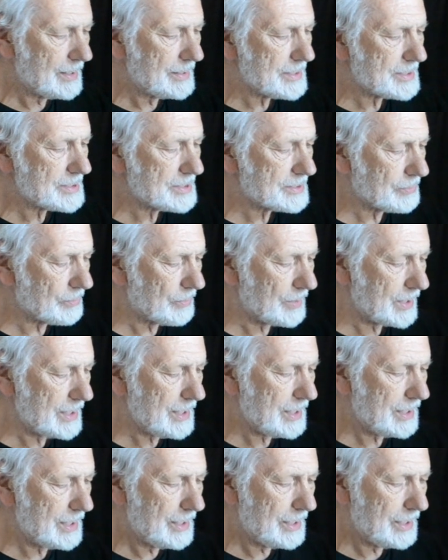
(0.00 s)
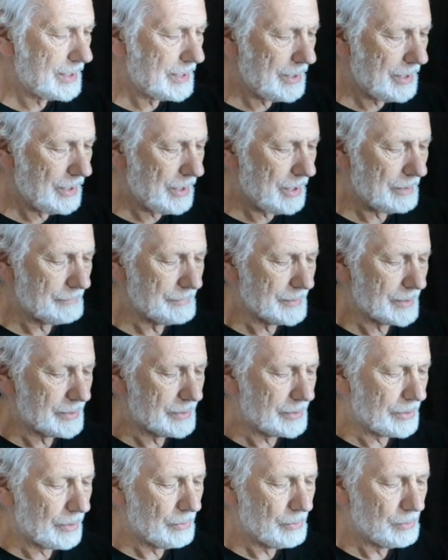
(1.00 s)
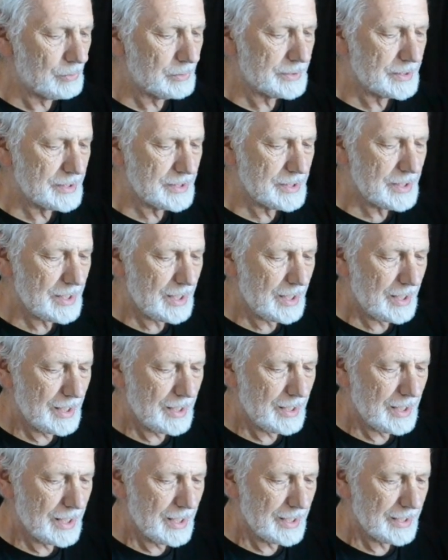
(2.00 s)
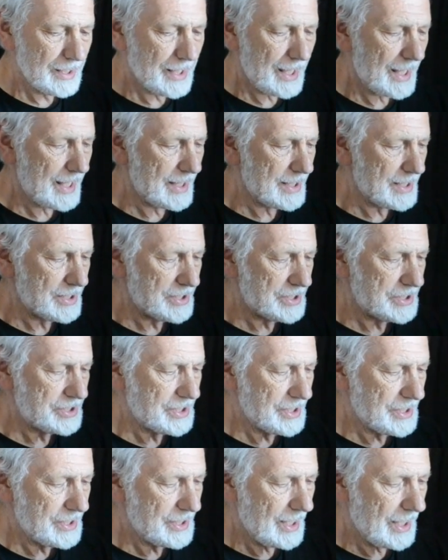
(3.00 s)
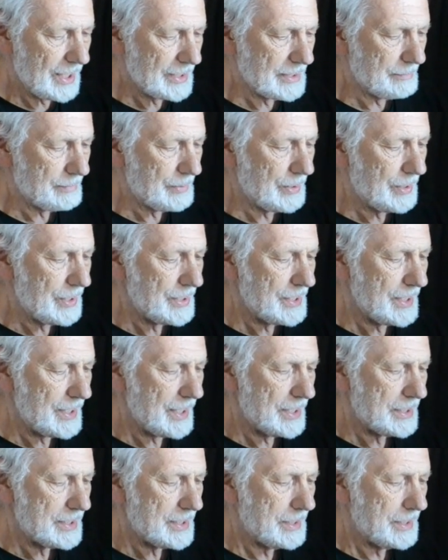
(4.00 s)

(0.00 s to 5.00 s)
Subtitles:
The story of the golden cage and the bird in it.